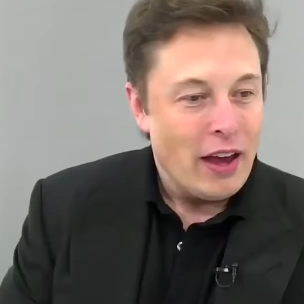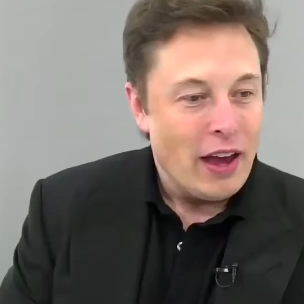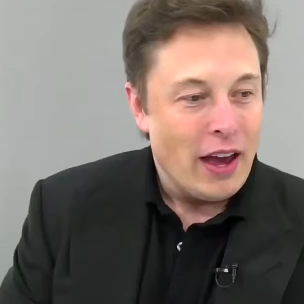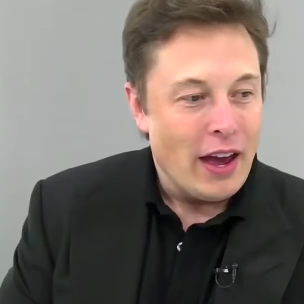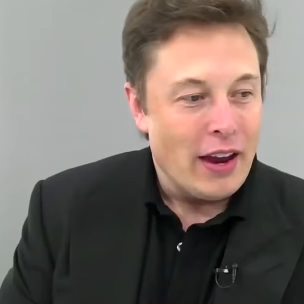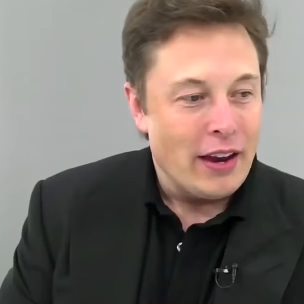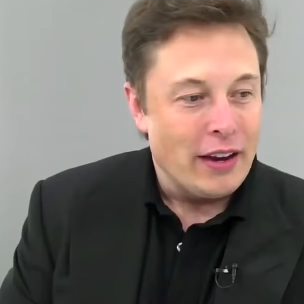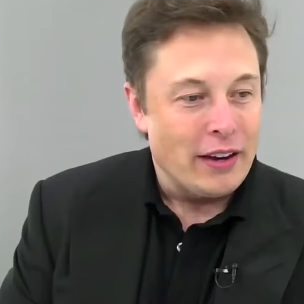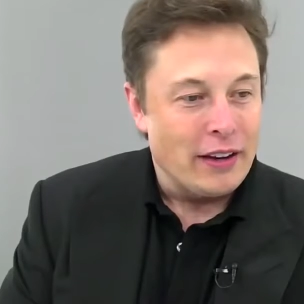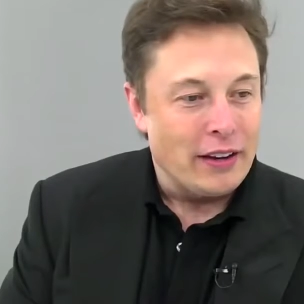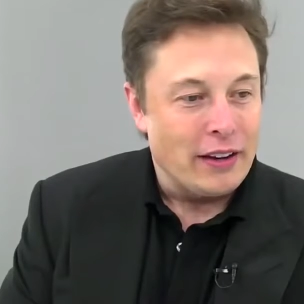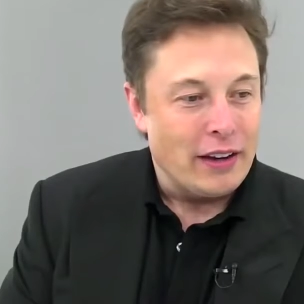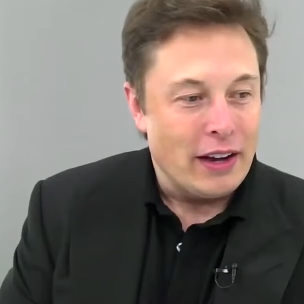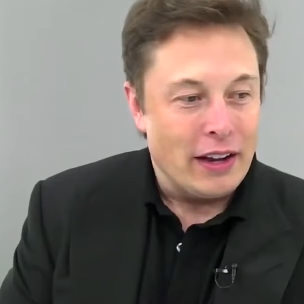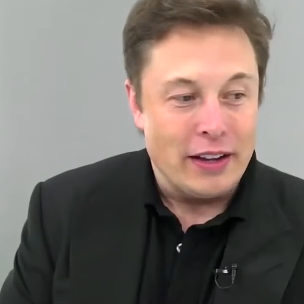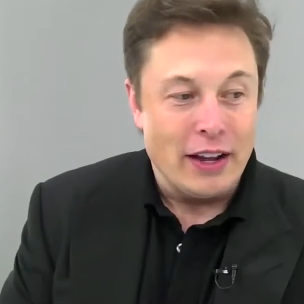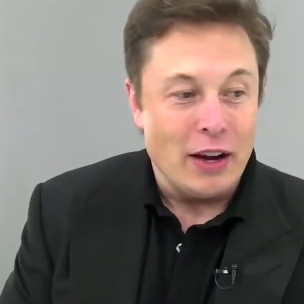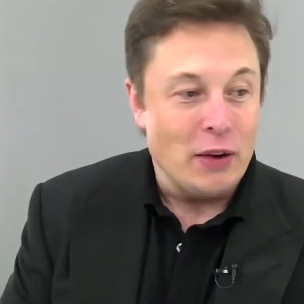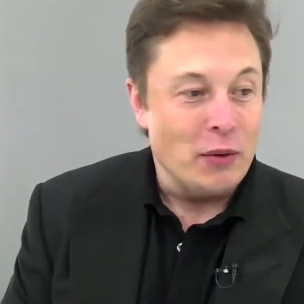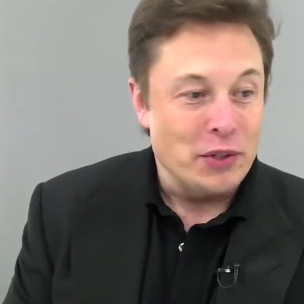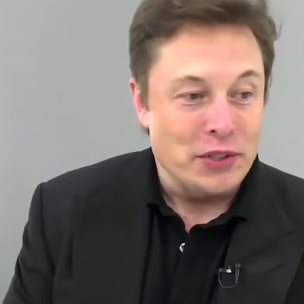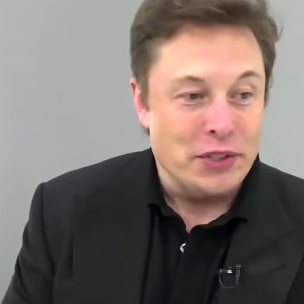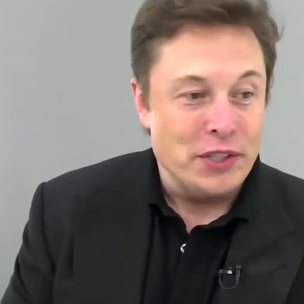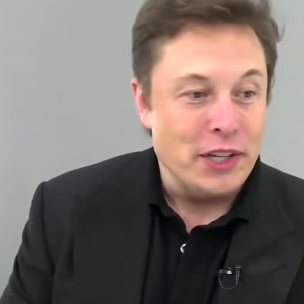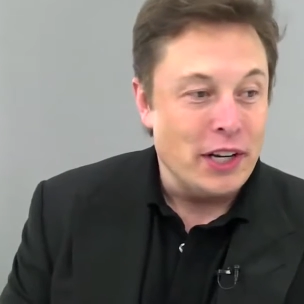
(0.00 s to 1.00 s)
And
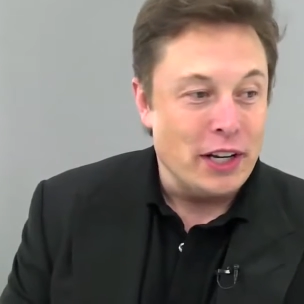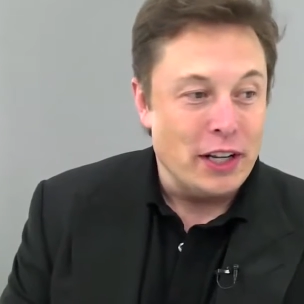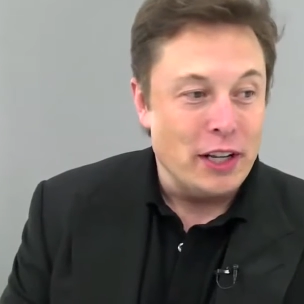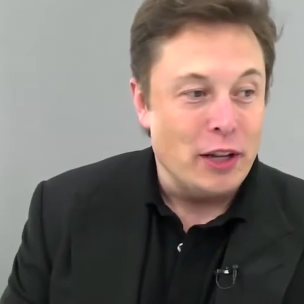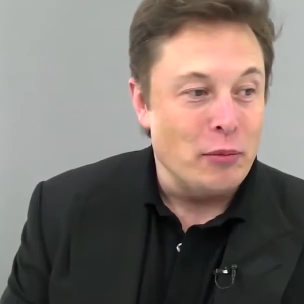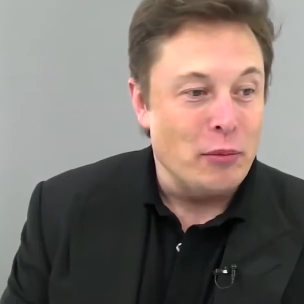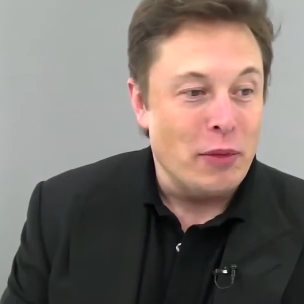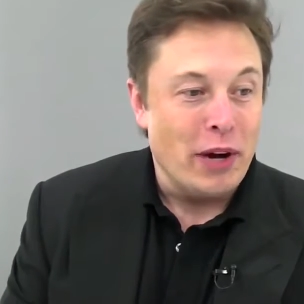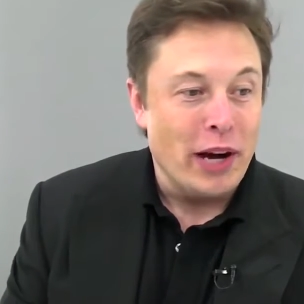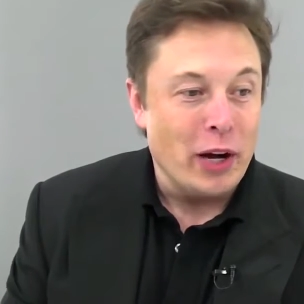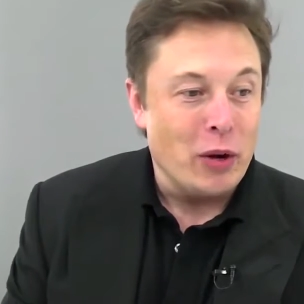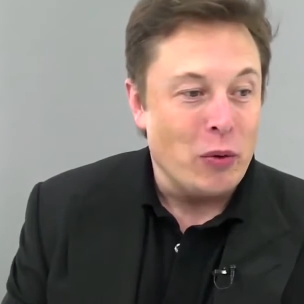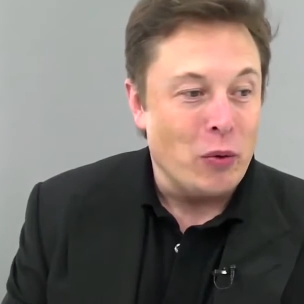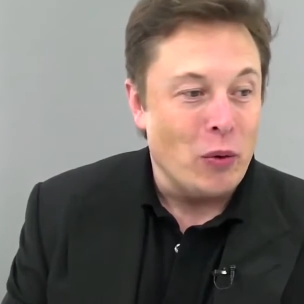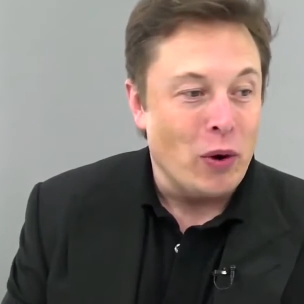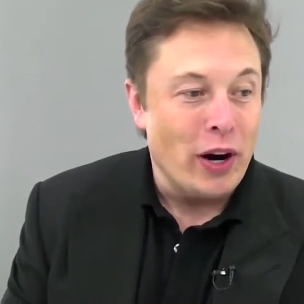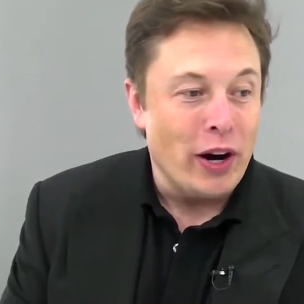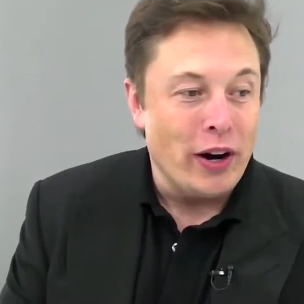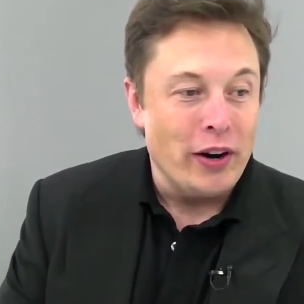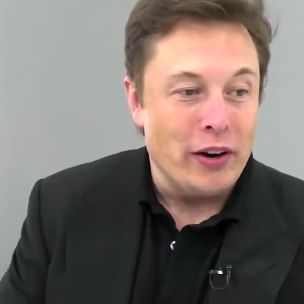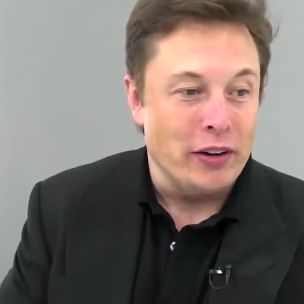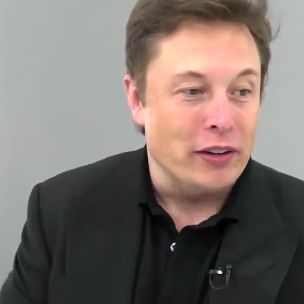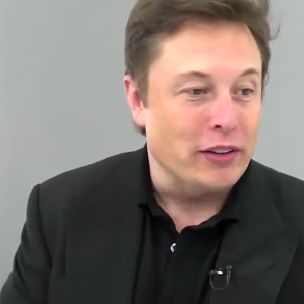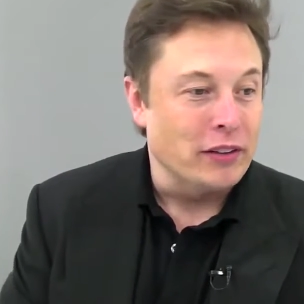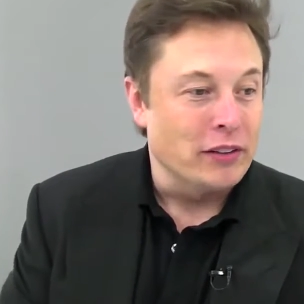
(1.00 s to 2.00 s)
that was it. And then Mike
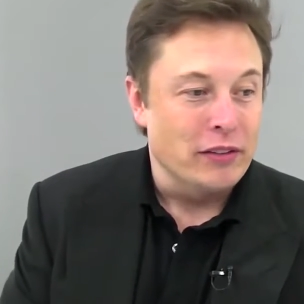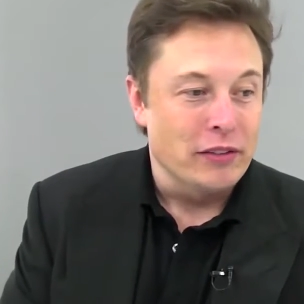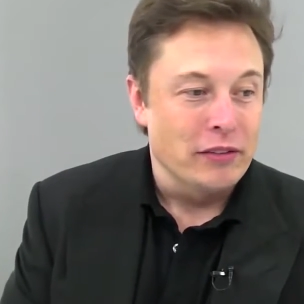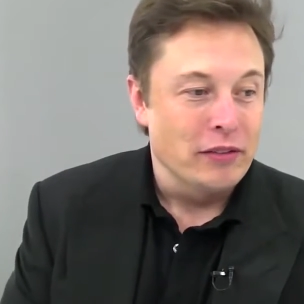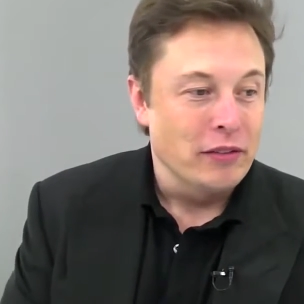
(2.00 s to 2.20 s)
wired